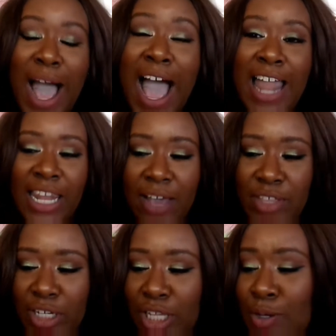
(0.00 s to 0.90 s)
I love
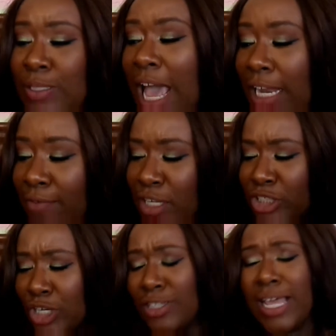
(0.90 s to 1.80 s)
their clothes. I love their
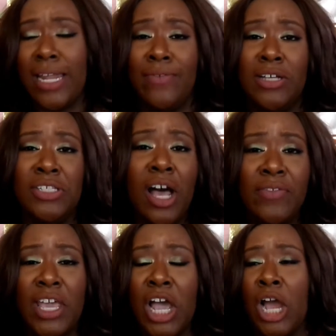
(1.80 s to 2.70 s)
shirts. I love how soft
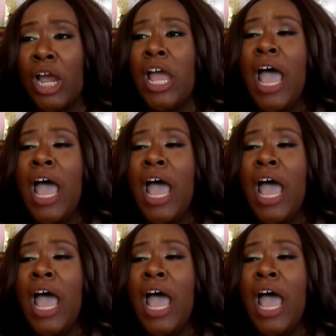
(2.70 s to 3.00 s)
they are.